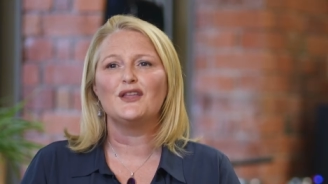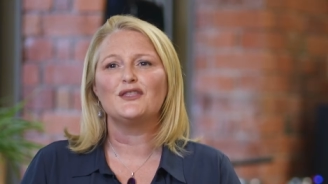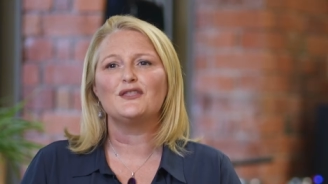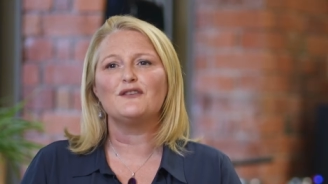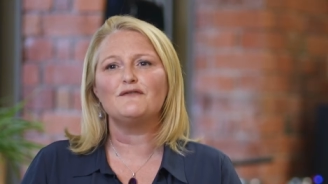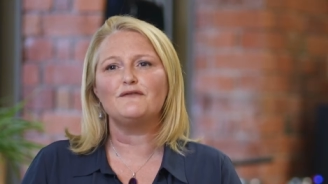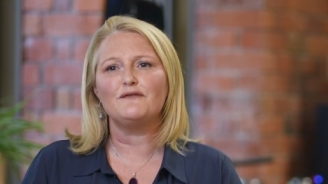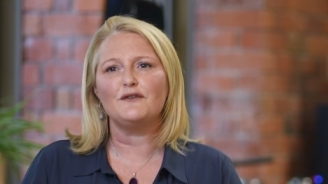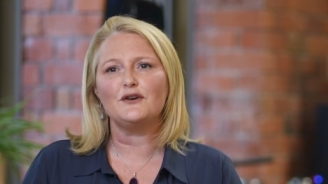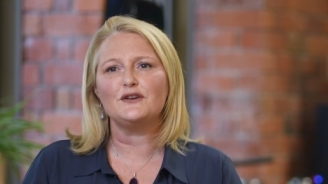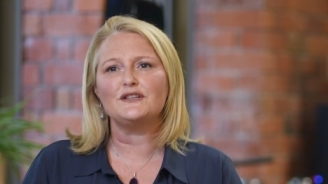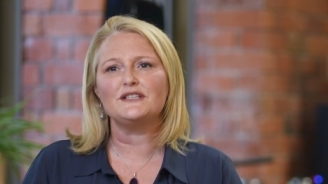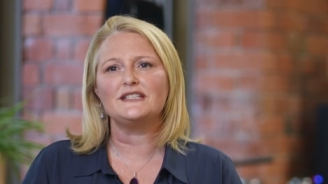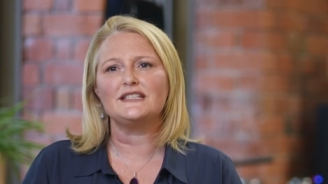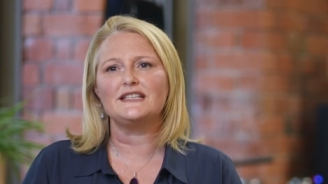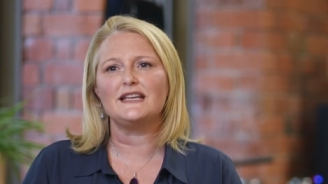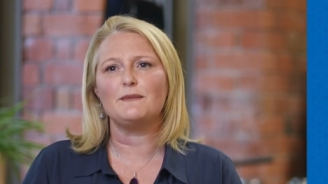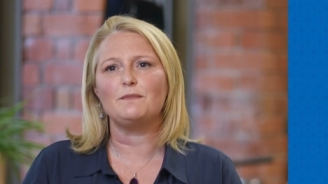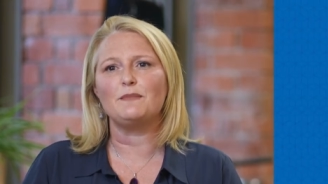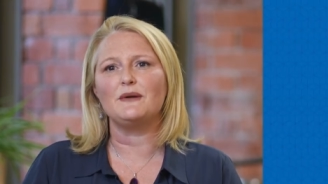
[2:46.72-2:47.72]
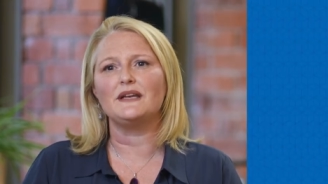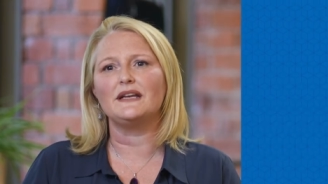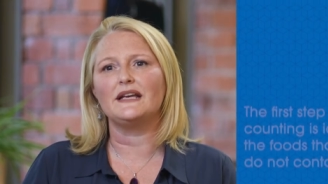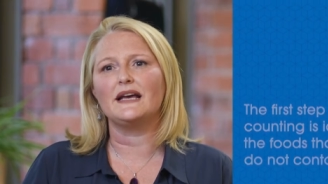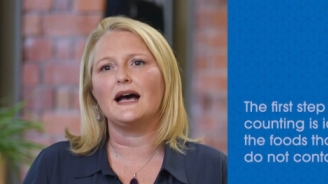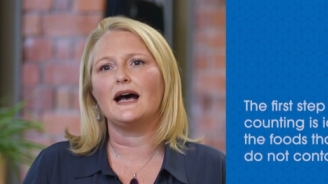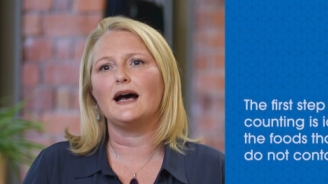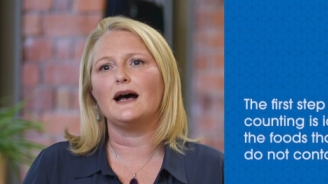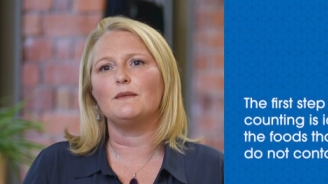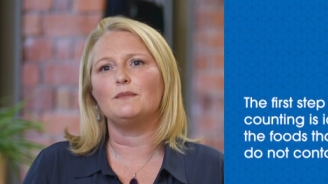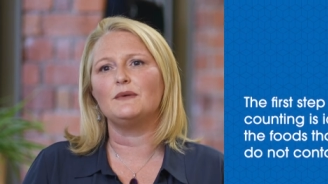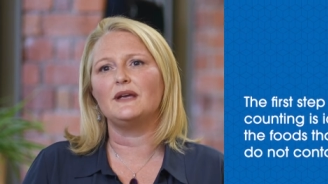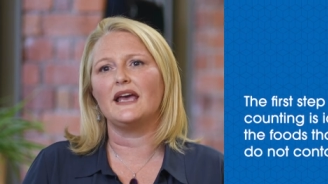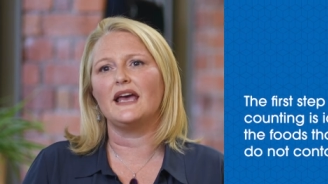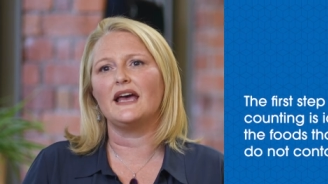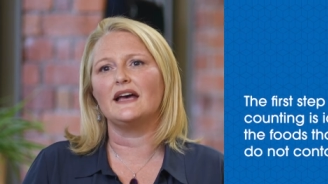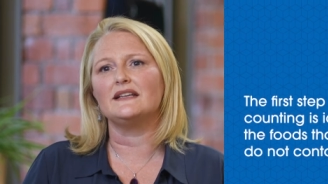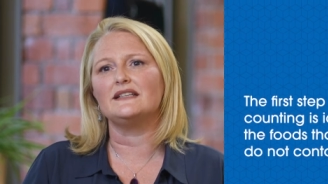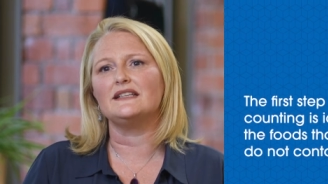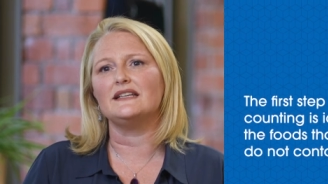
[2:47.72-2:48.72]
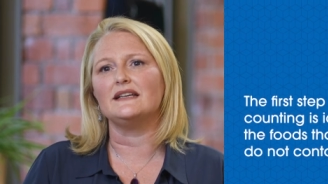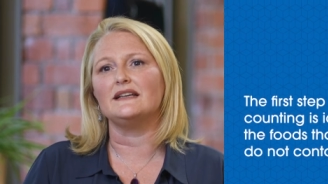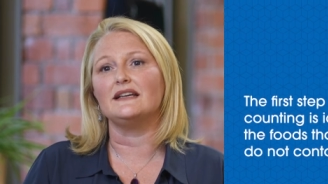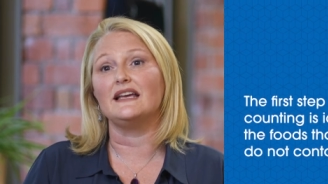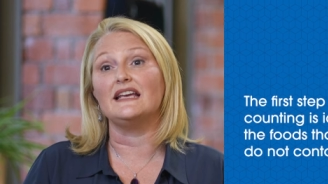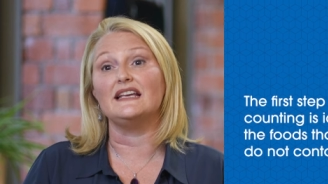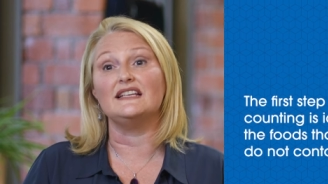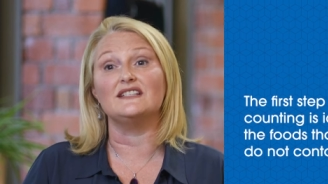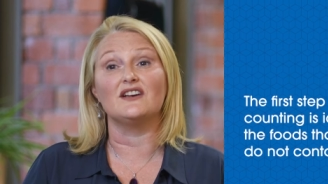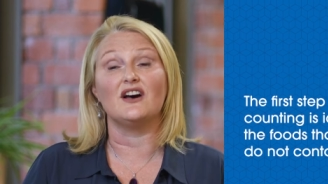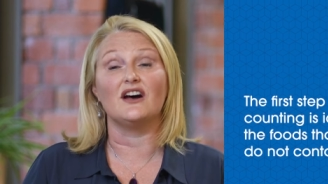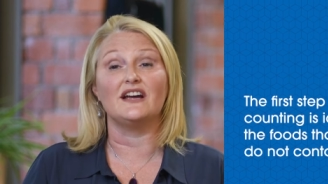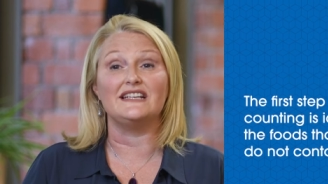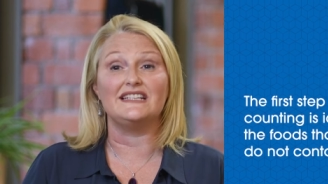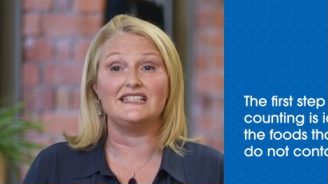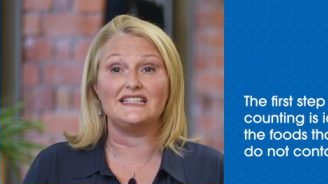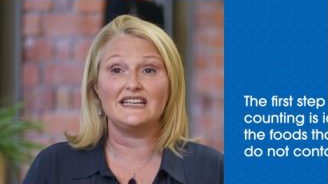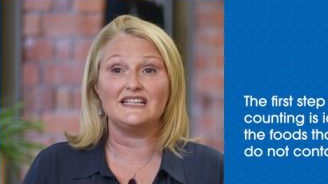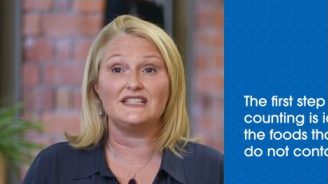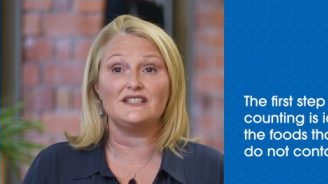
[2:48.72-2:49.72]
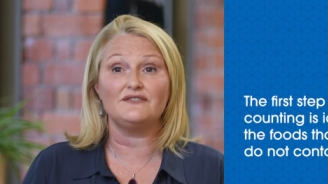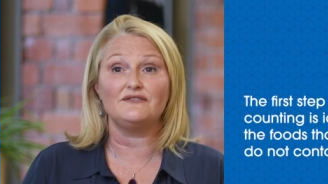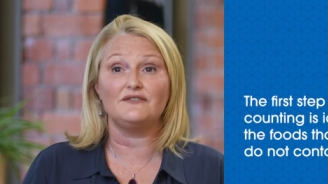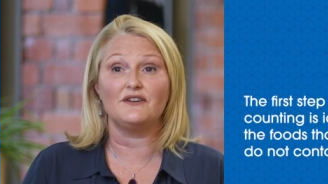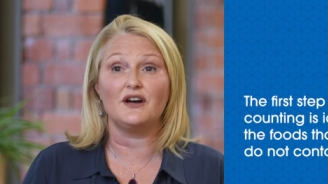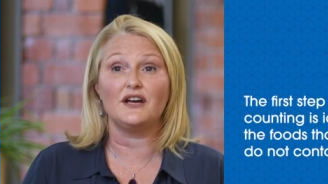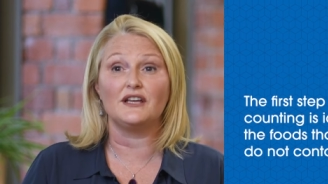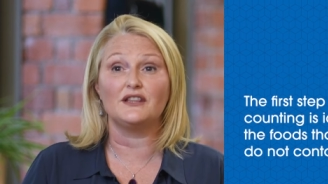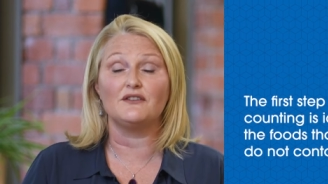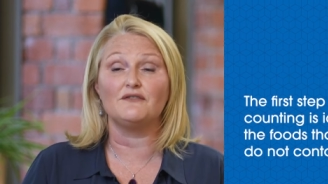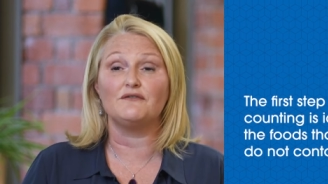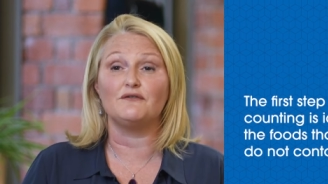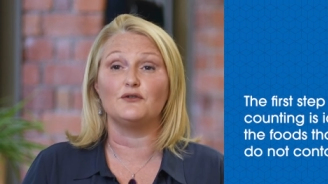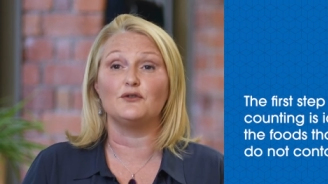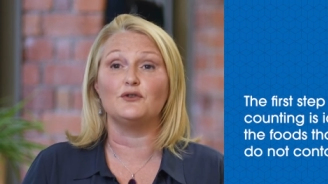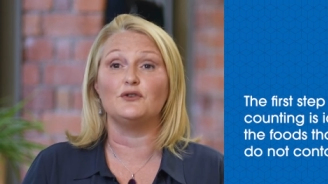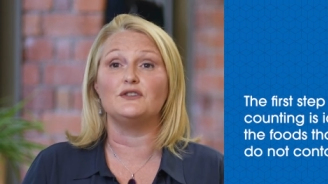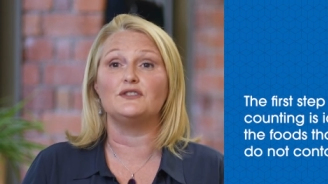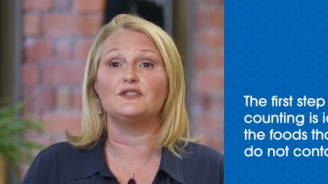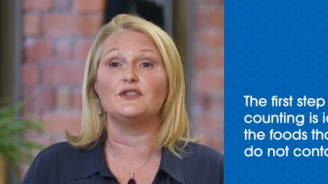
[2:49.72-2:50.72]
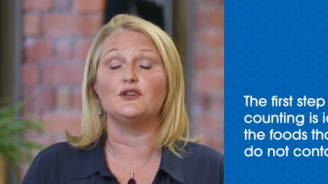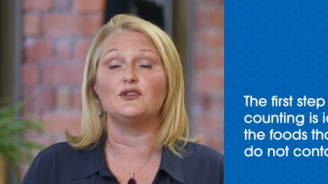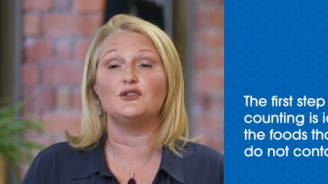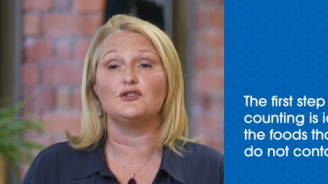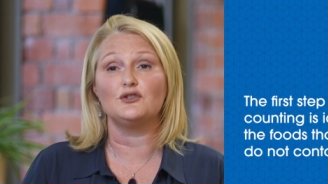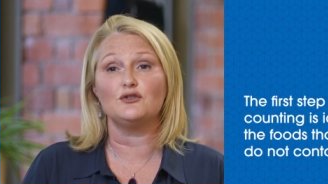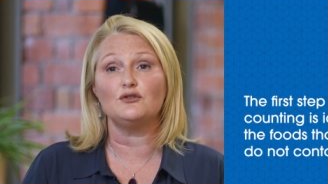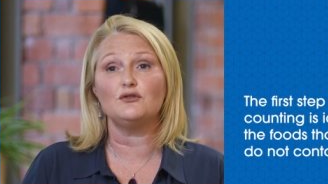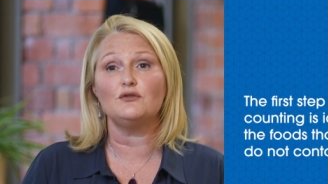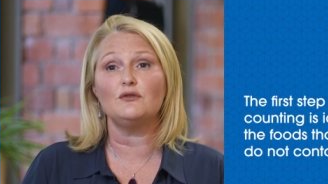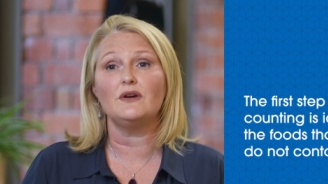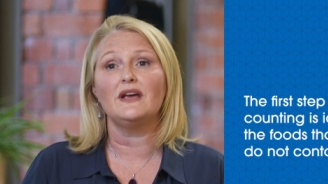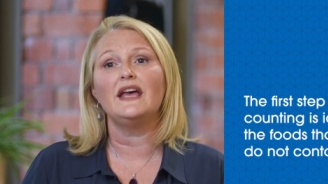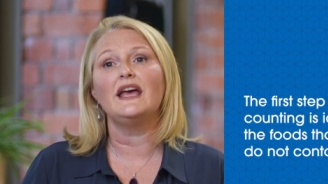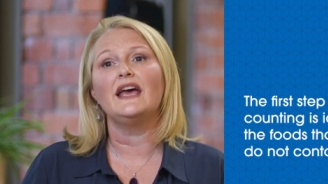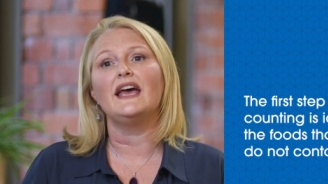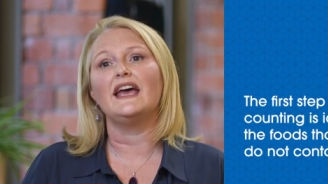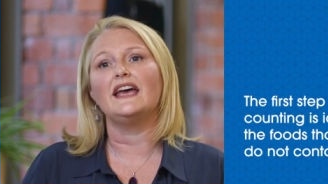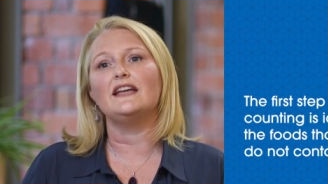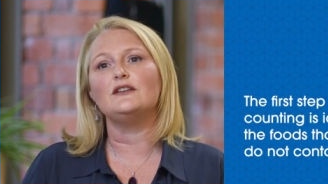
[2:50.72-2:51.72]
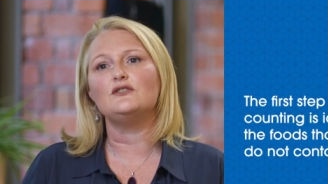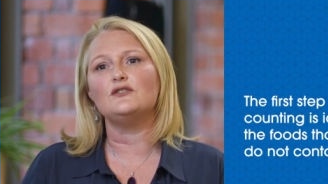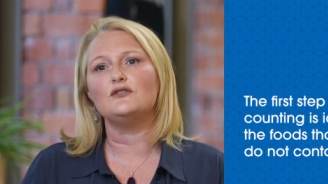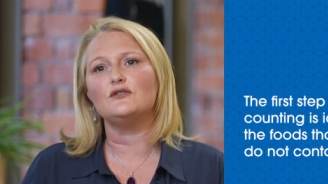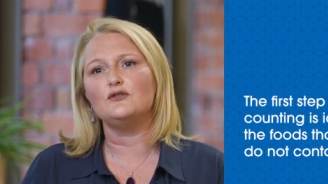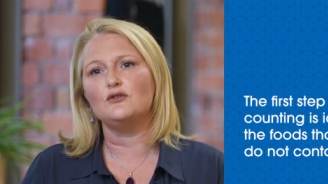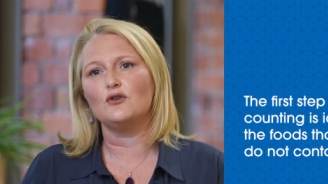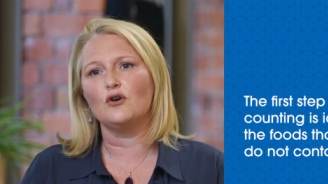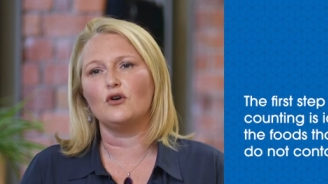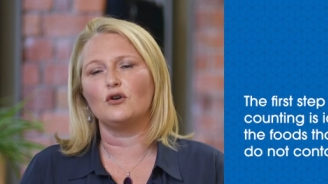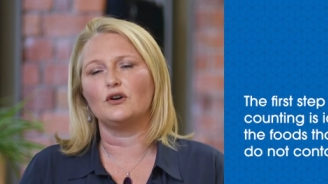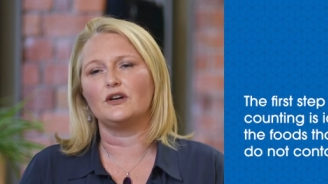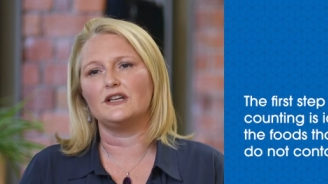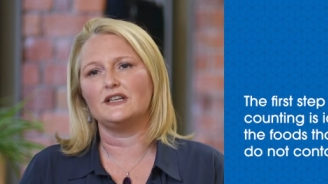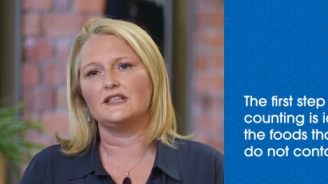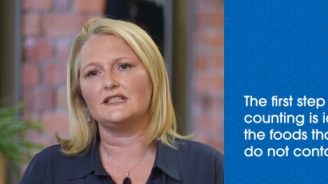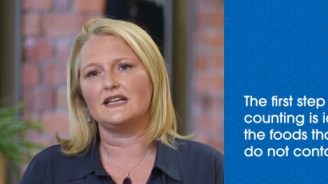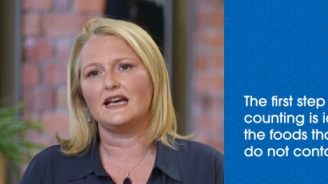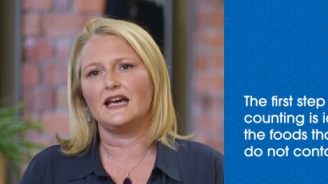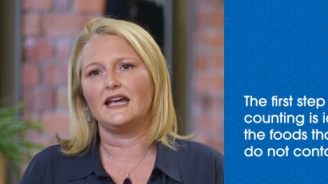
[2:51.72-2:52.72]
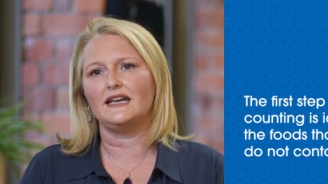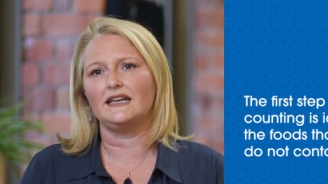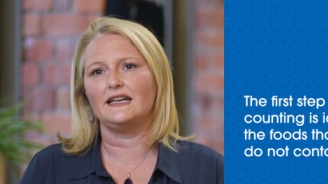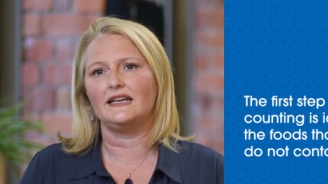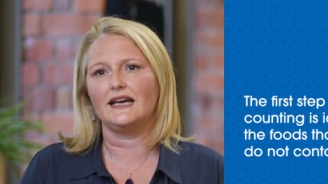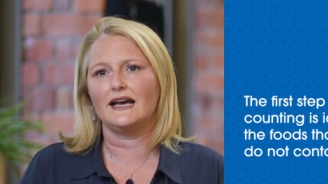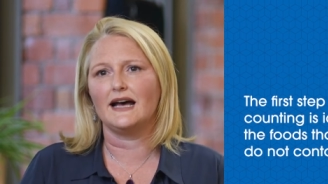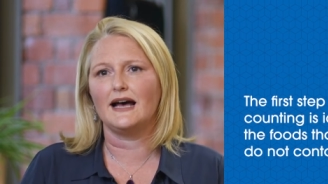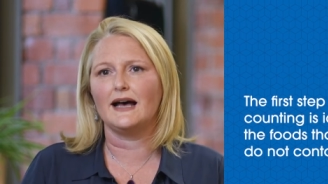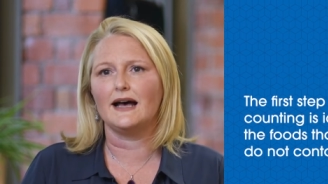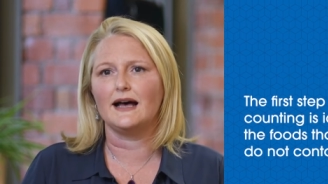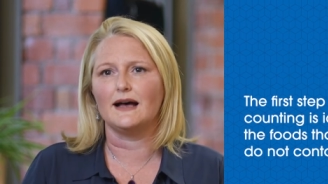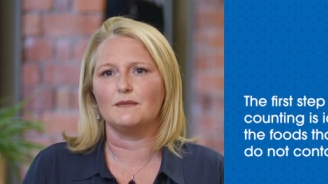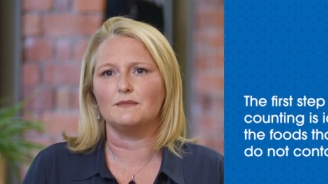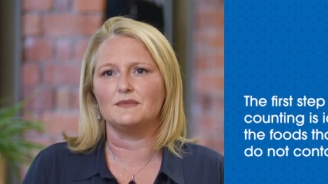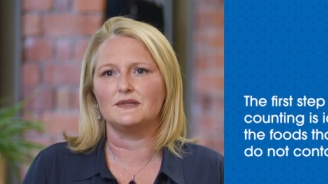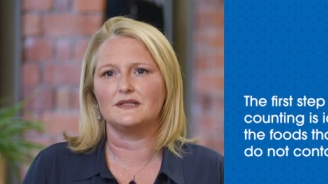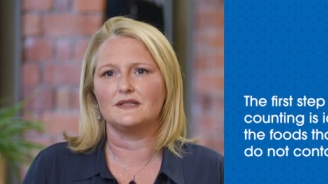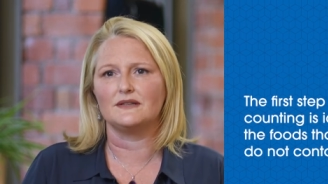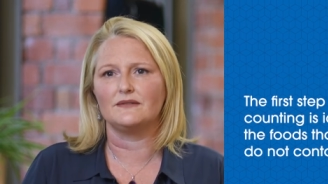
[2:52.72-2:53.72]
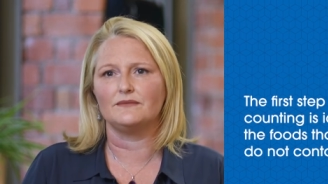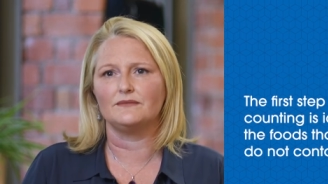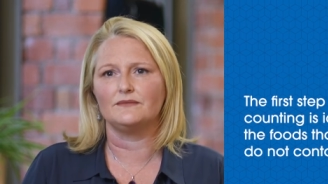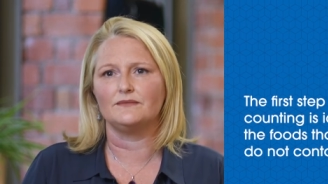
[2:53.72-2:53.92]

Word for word: The first step in carb counting is identifying the foods that do and do not contain carbs.